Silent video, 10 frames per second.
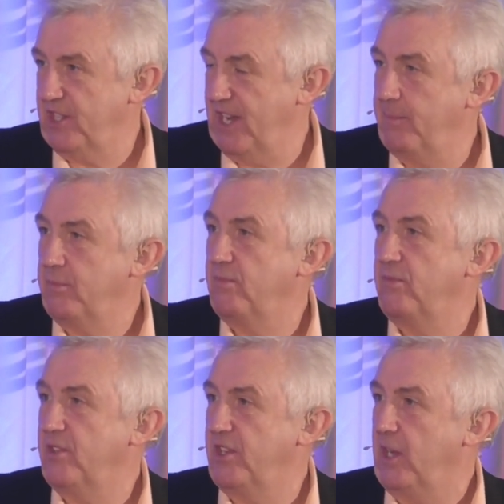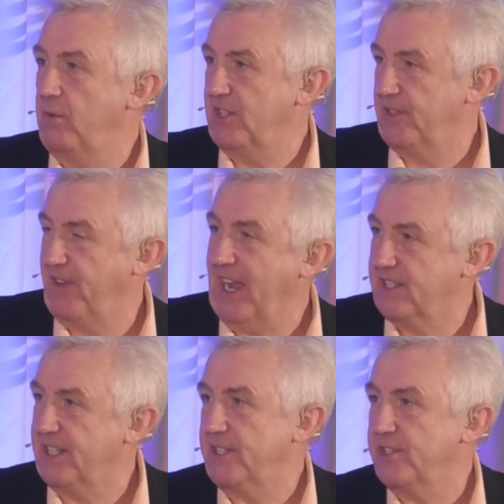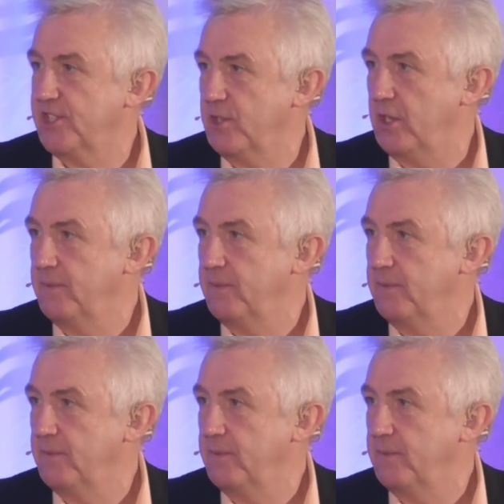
limb is affected and so on.